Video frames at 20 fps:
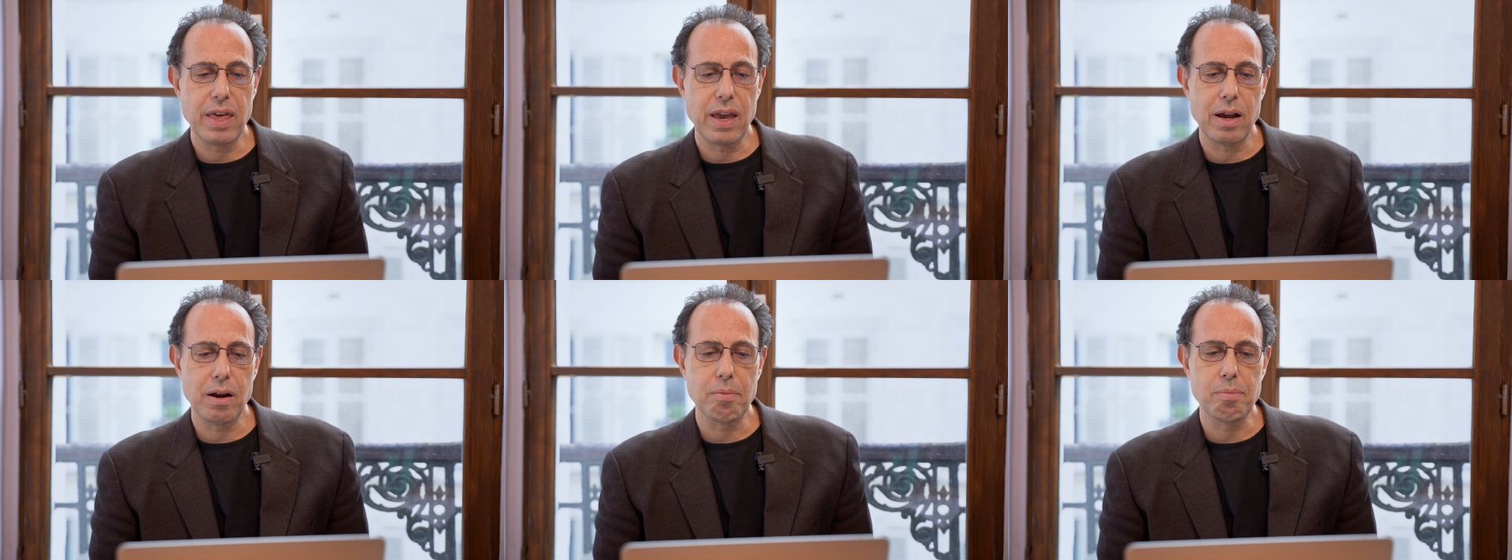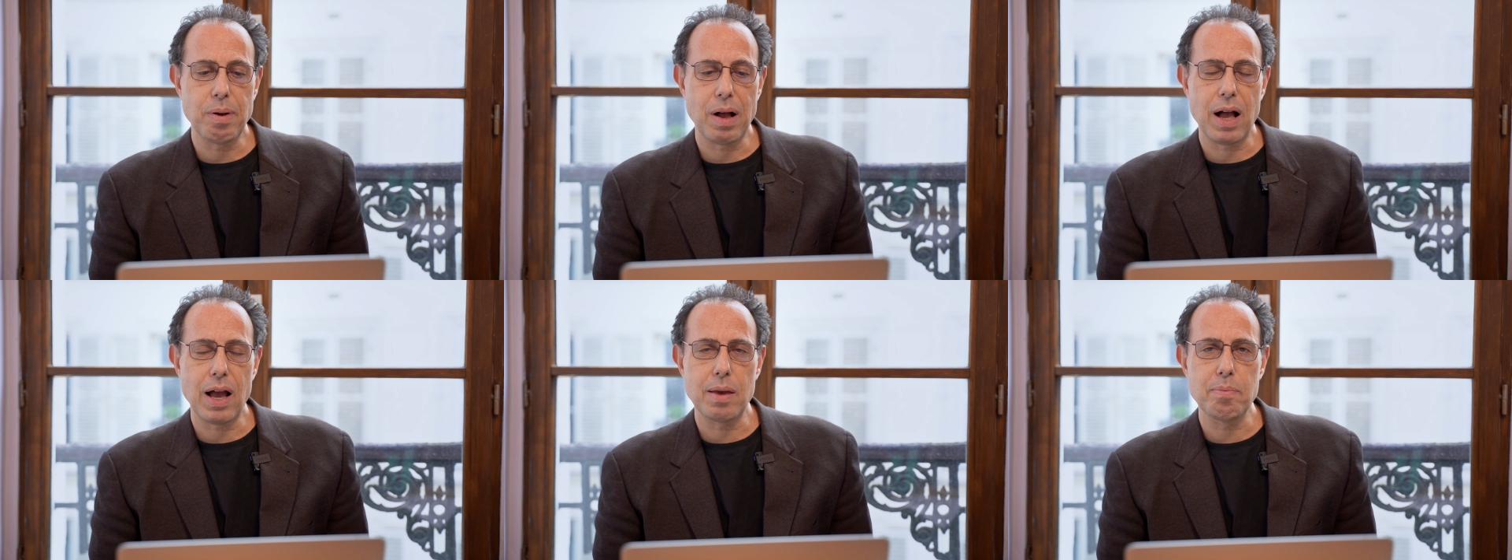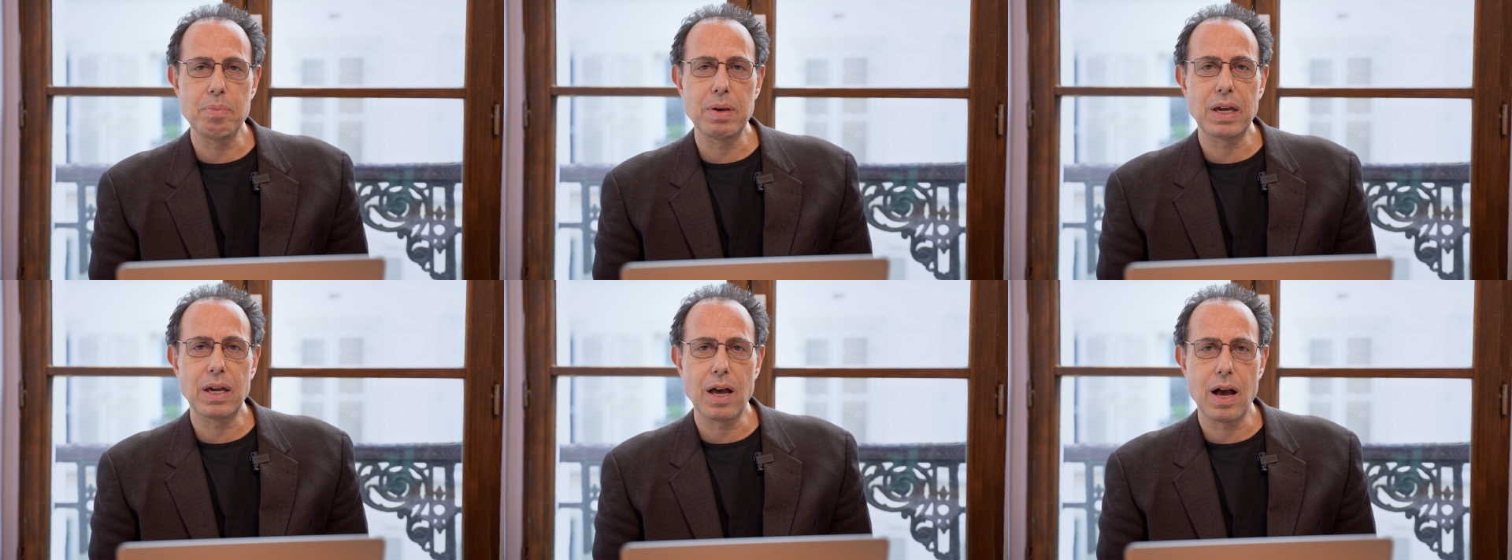thereby
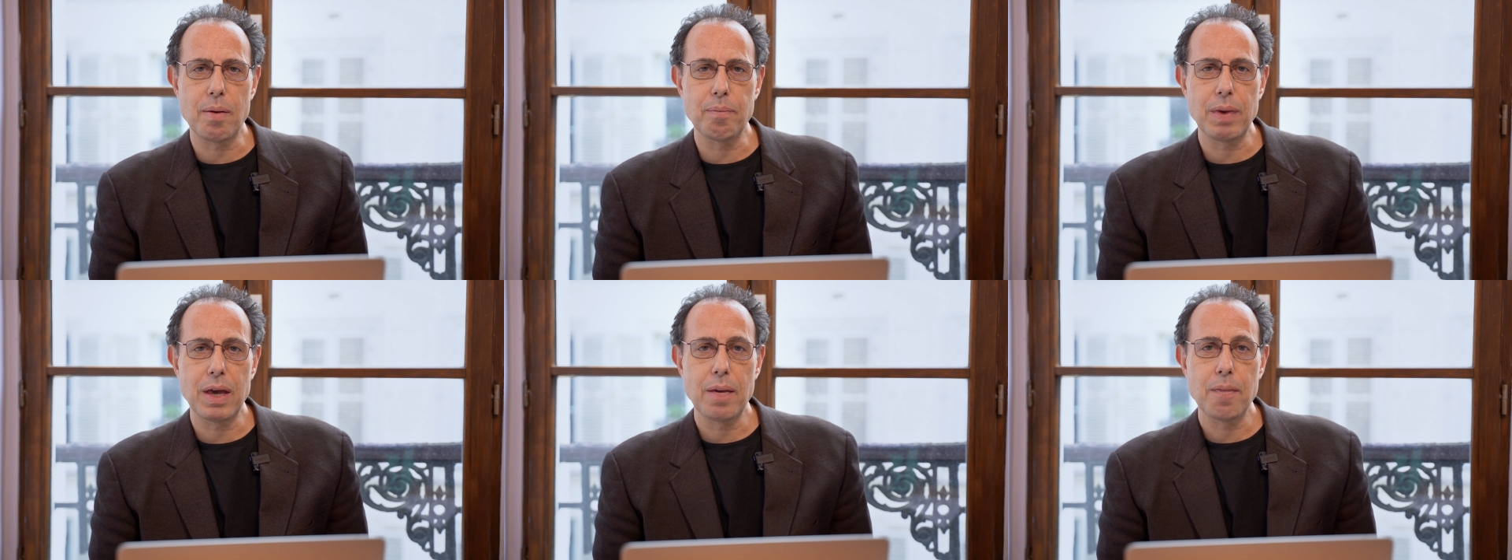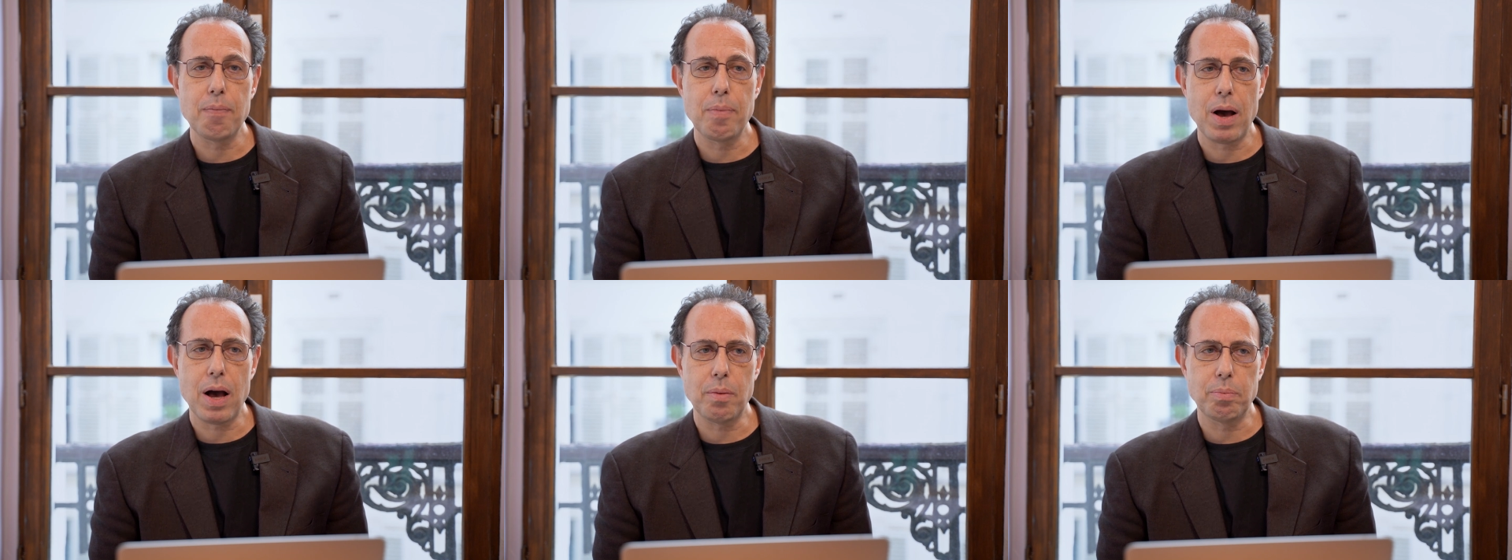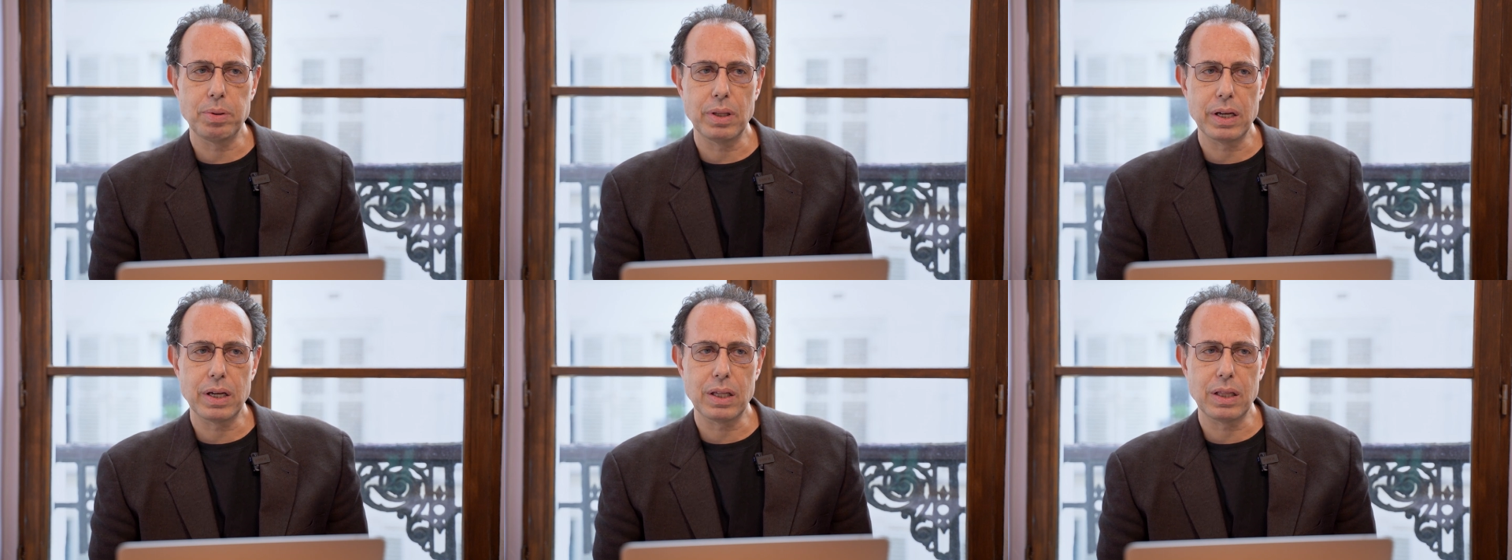becoming
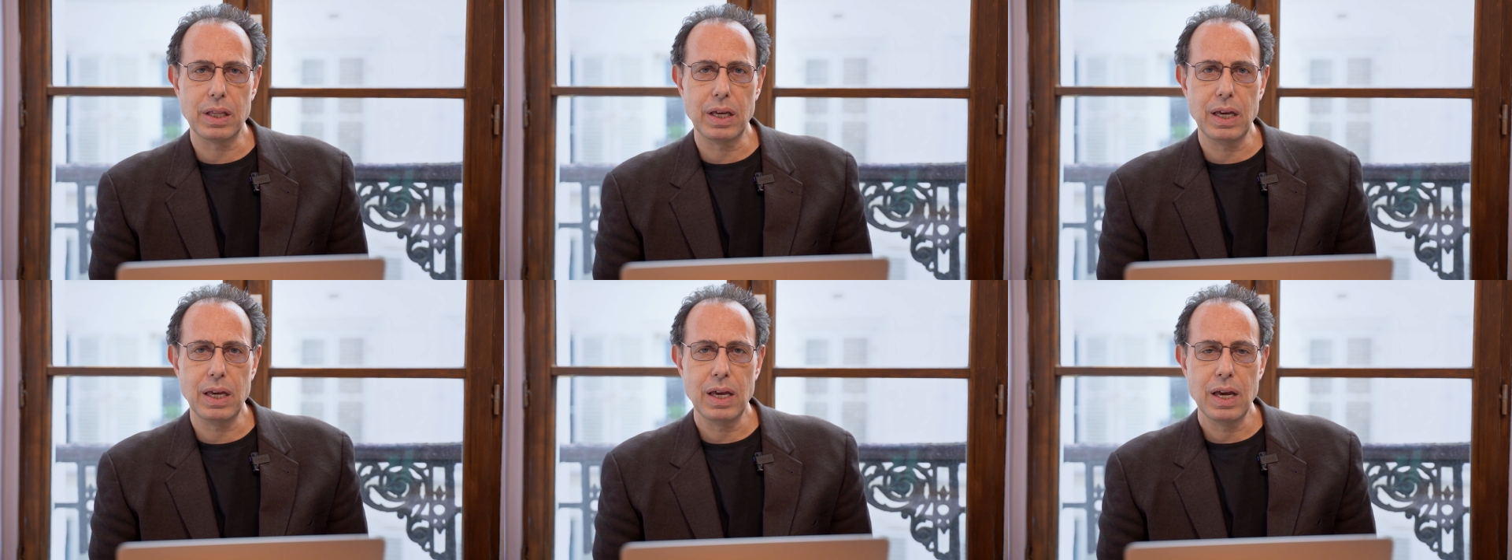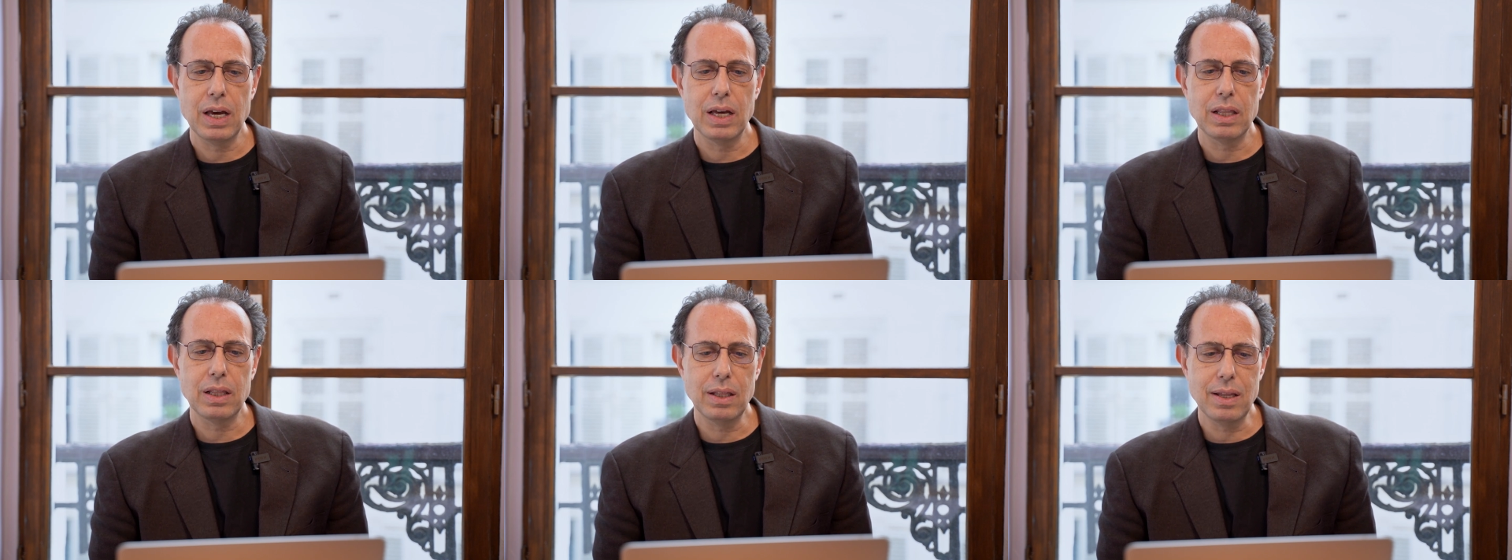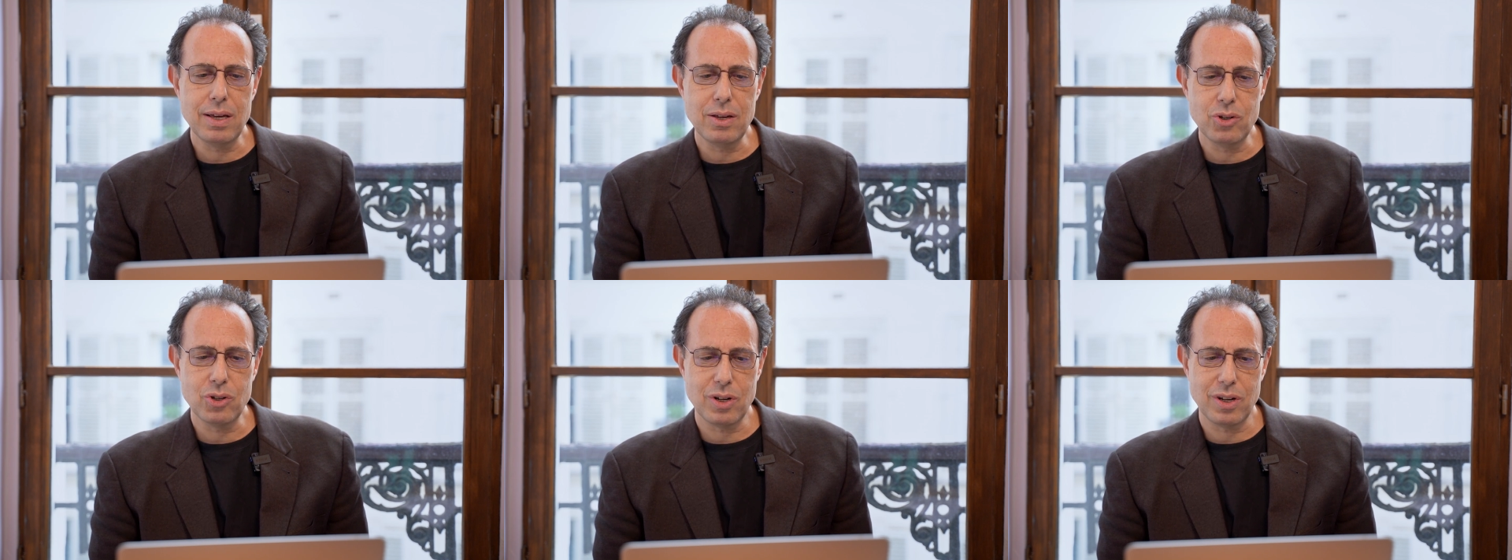publicly
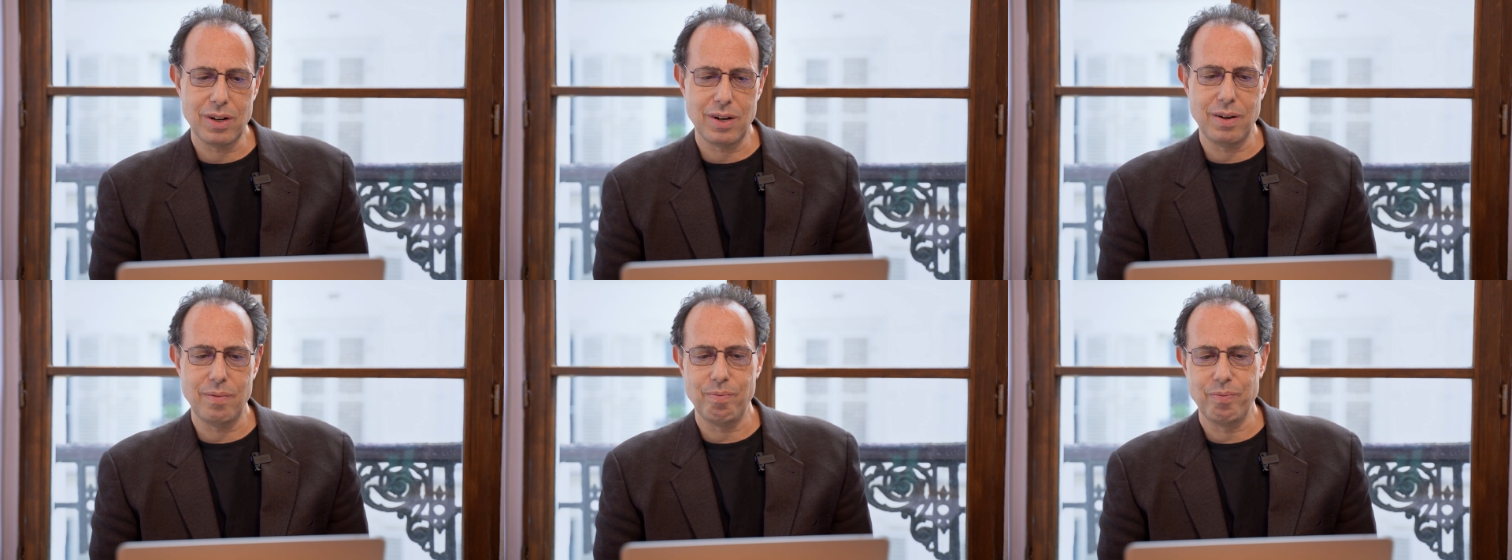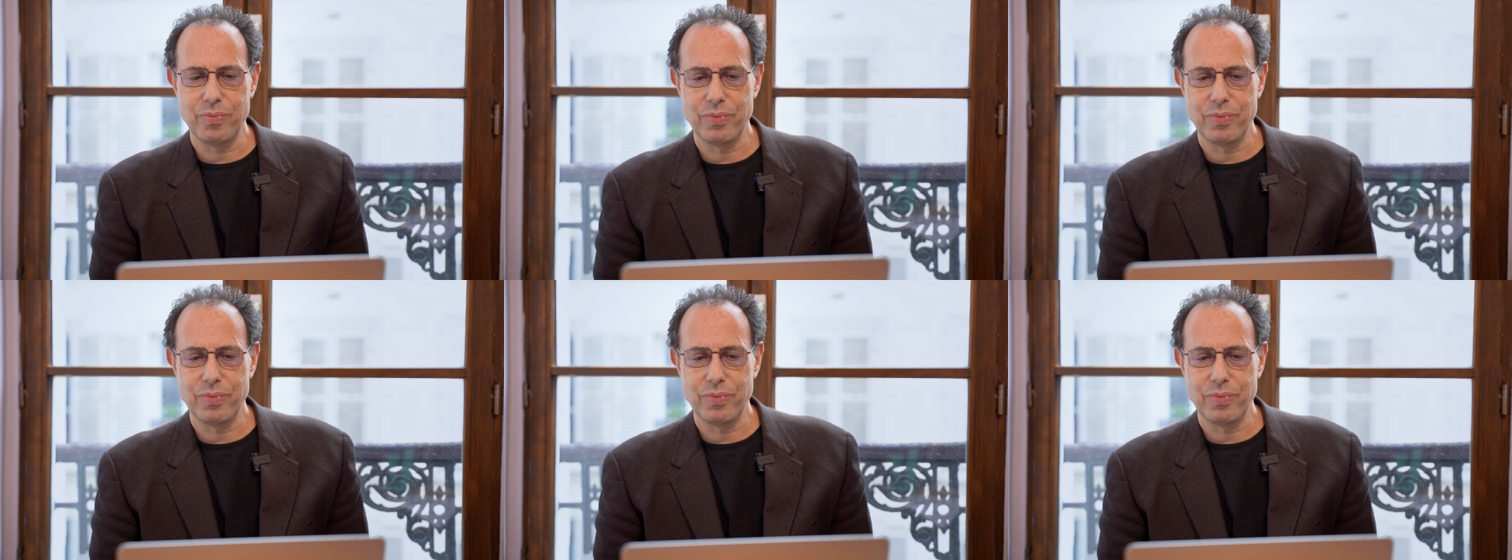listed.